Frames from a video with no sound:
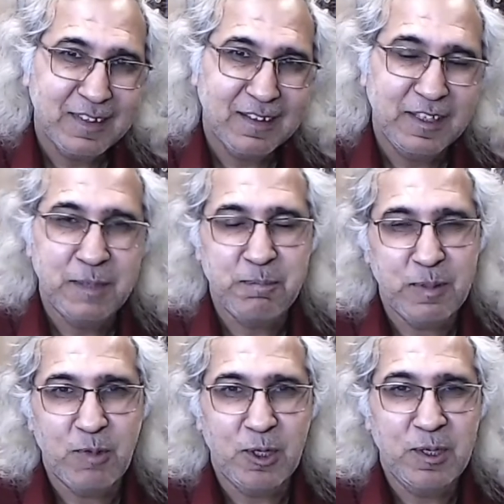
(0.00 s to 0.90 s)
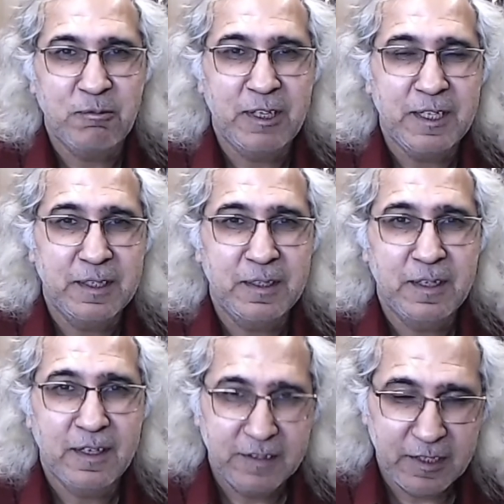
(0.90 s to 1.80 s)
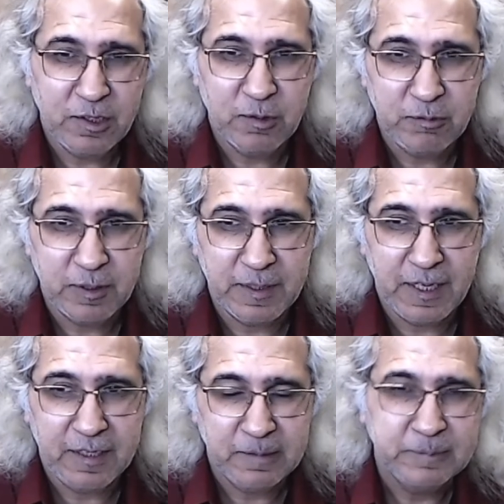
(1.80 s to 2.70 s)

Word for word: keep me motivated, and thank you for that.